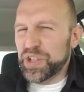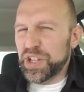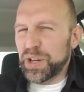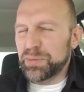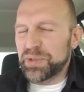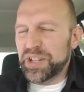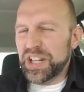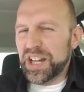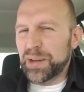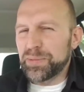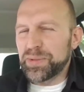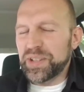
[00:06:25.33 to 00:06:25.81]

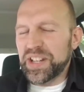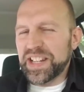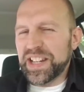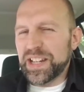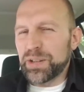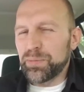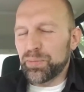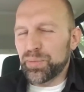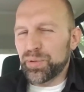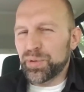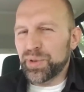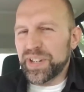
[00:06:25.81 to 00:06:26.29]
sometimes I
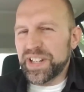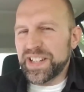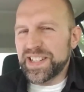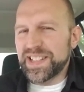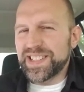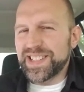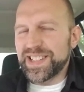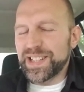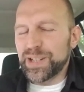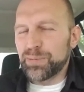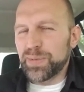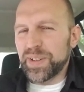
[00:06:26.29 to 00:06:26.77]
get pretty
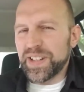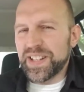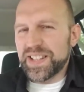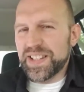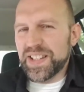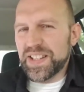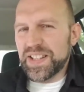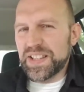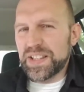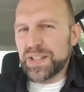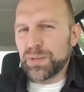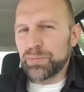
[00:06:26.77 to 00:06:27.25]
deep
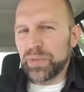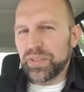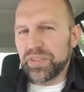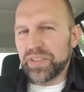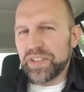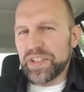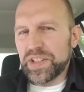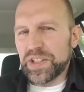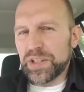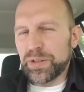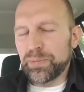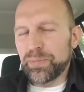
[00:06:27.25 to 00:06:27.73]
into
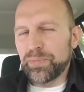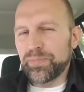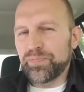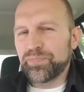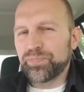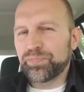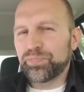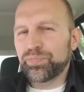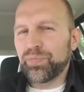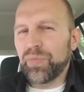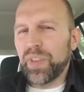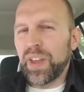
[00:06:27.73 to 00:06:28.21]
symbolism.